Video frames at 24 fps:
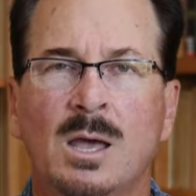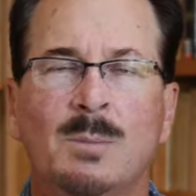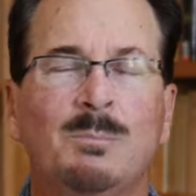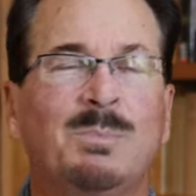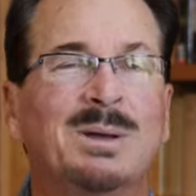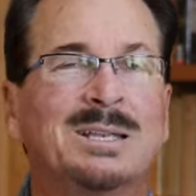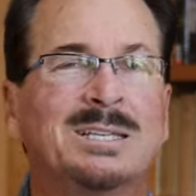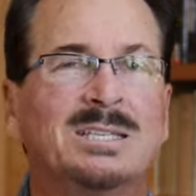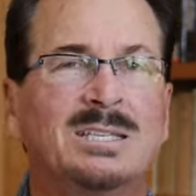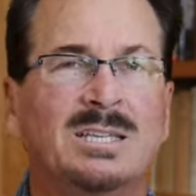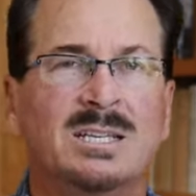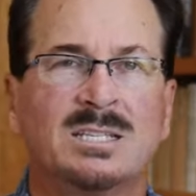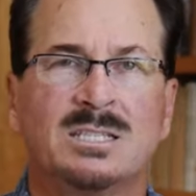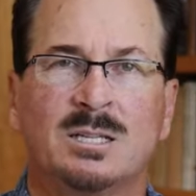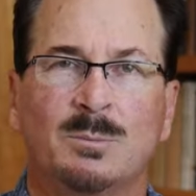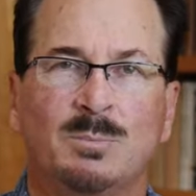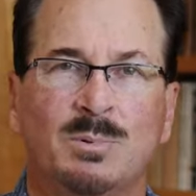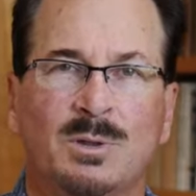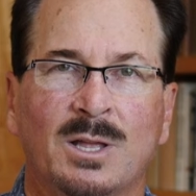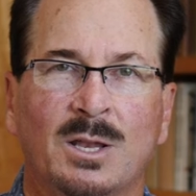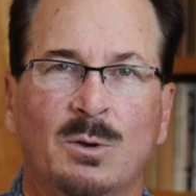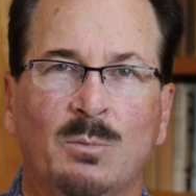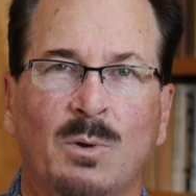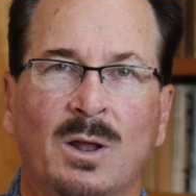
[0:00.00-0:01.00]
but
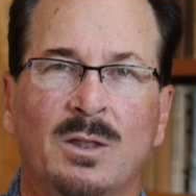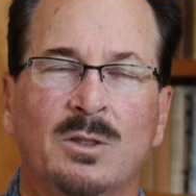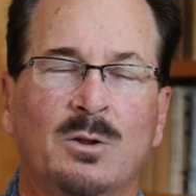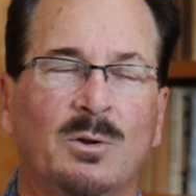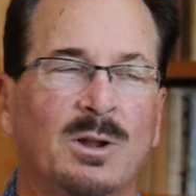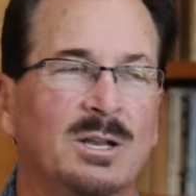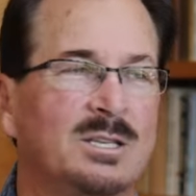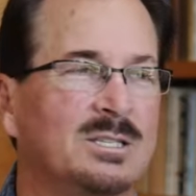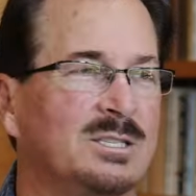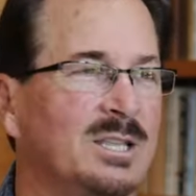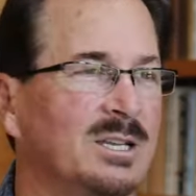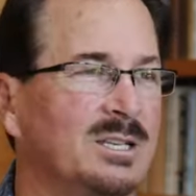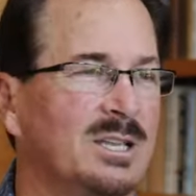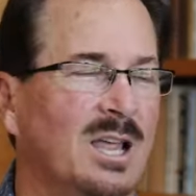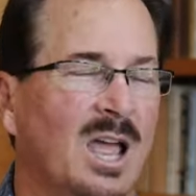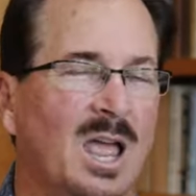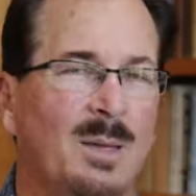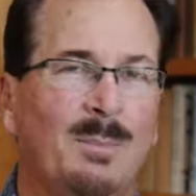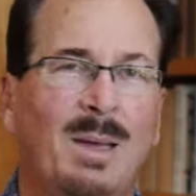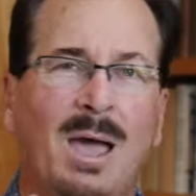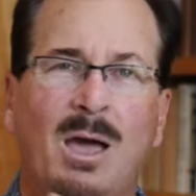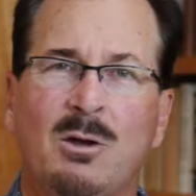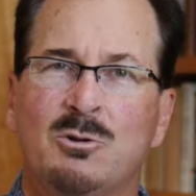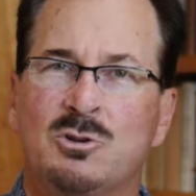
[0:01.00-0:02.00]
discipline, whether it's the
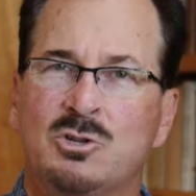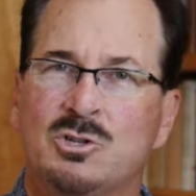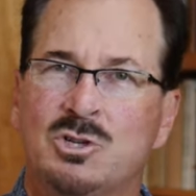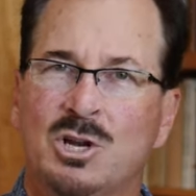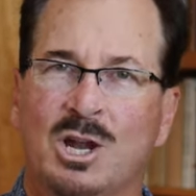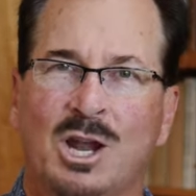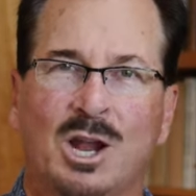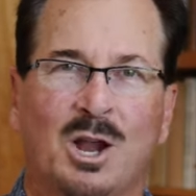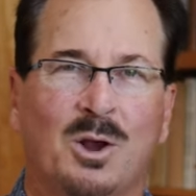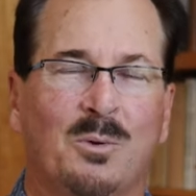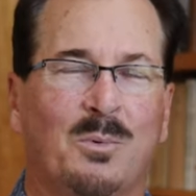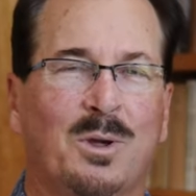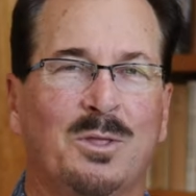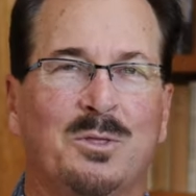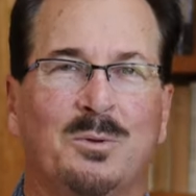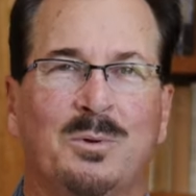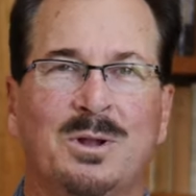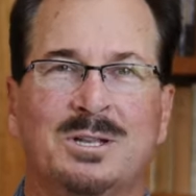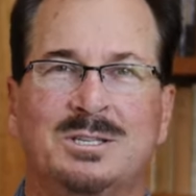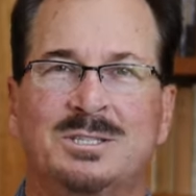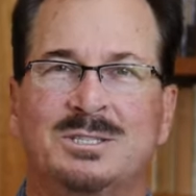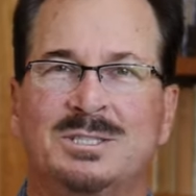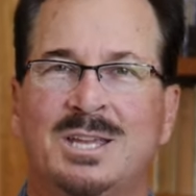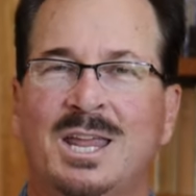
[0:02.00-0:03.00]
timeout chair, whether
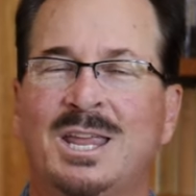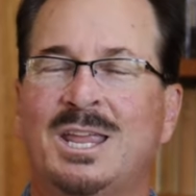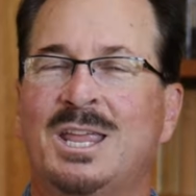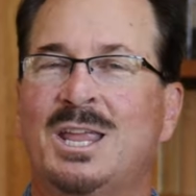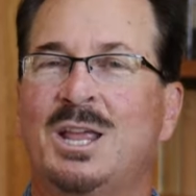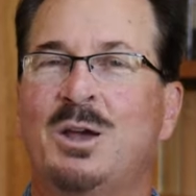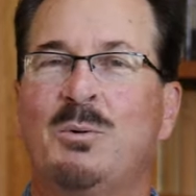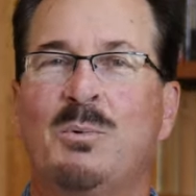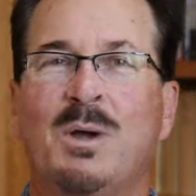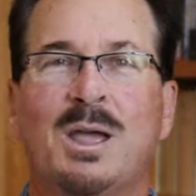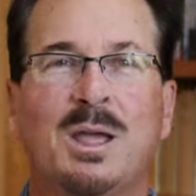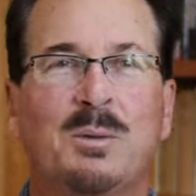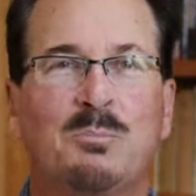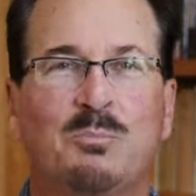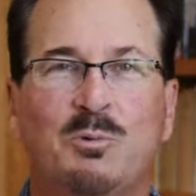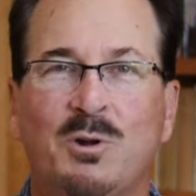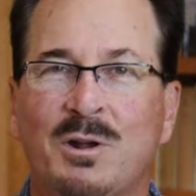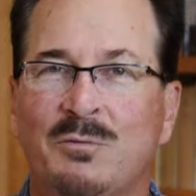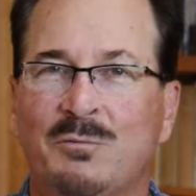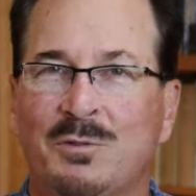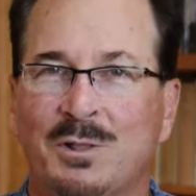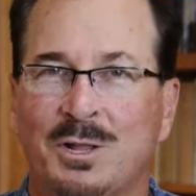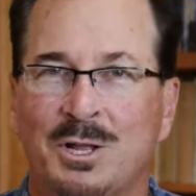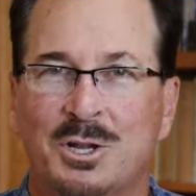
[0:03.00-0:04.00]
it's taking away a
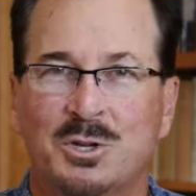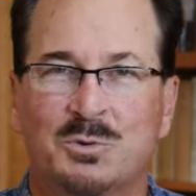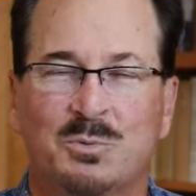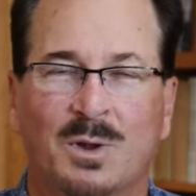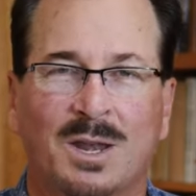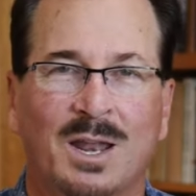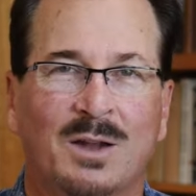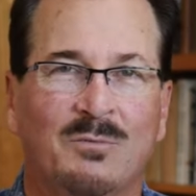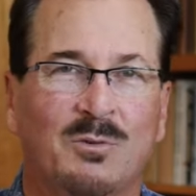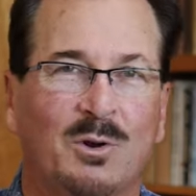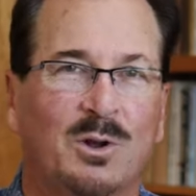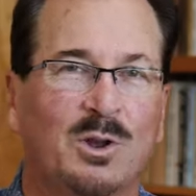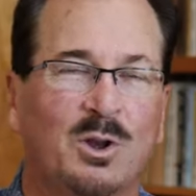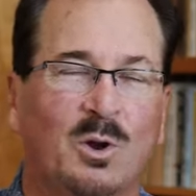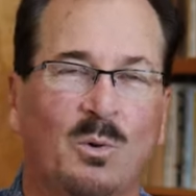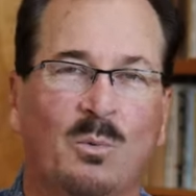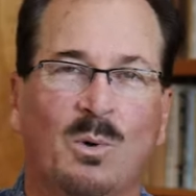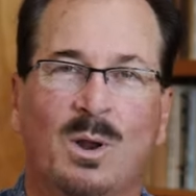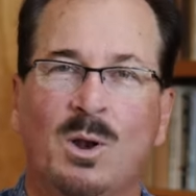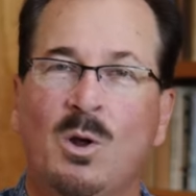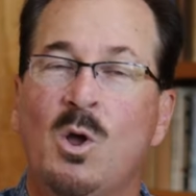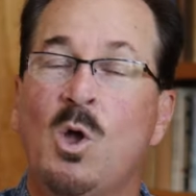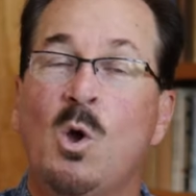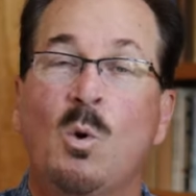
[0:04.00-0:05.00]
privilege, whatever, you know,
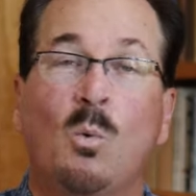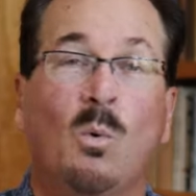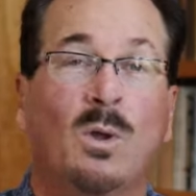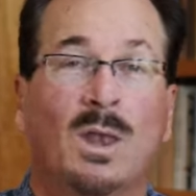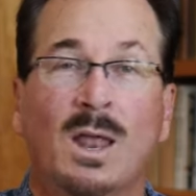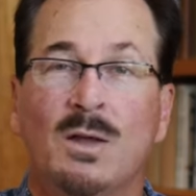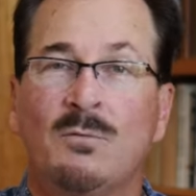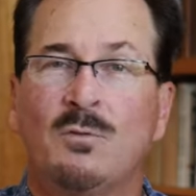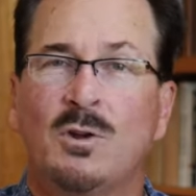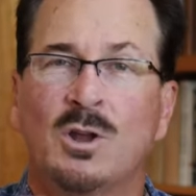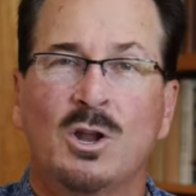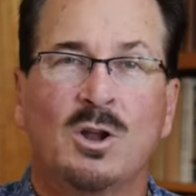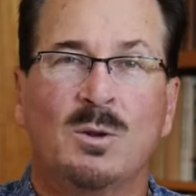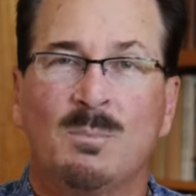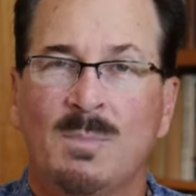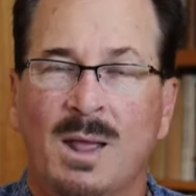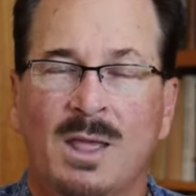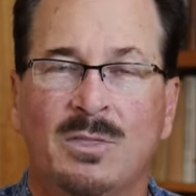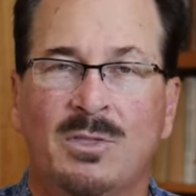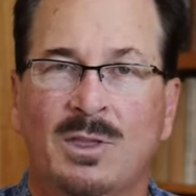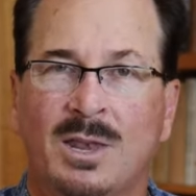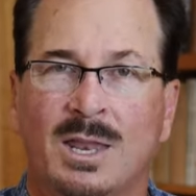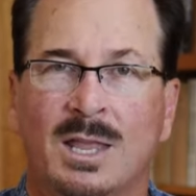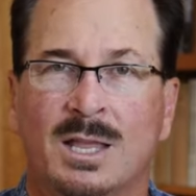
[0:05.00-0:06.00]
what, whatever your
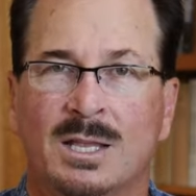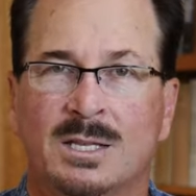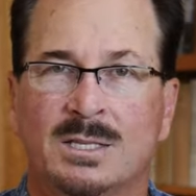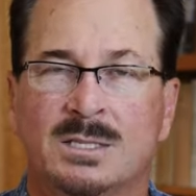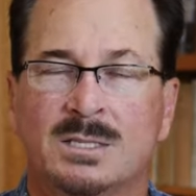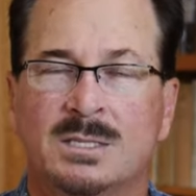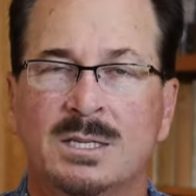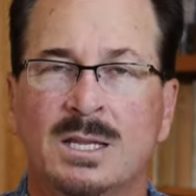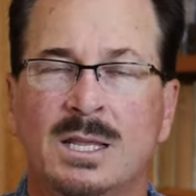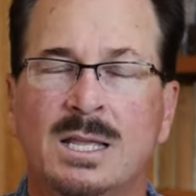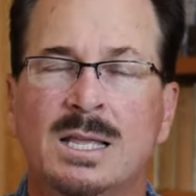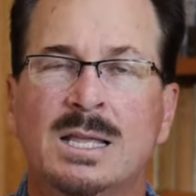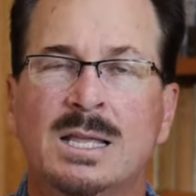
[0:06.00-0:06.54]
method is.